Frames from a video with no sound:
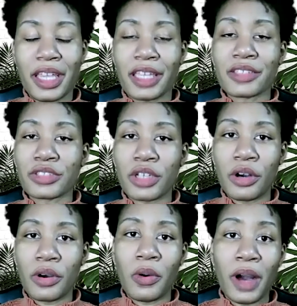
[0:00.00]
And
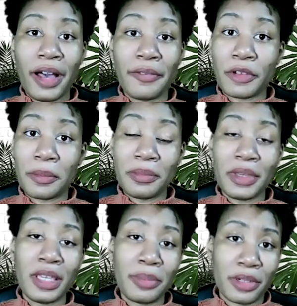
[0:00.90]
so for
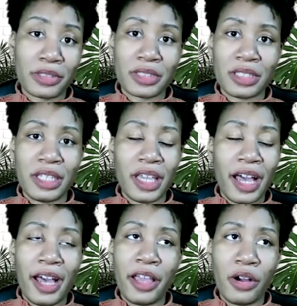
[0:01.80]
me personally,
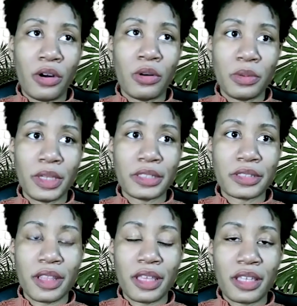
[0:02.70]
I
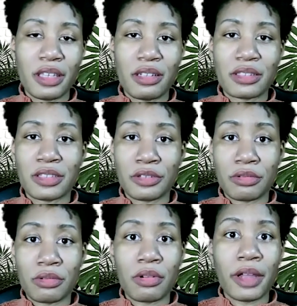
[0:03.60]
always think it is
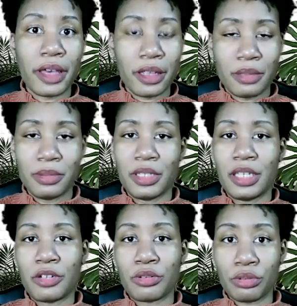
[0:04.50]

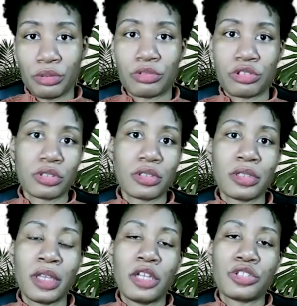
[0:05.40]
incredibly crucial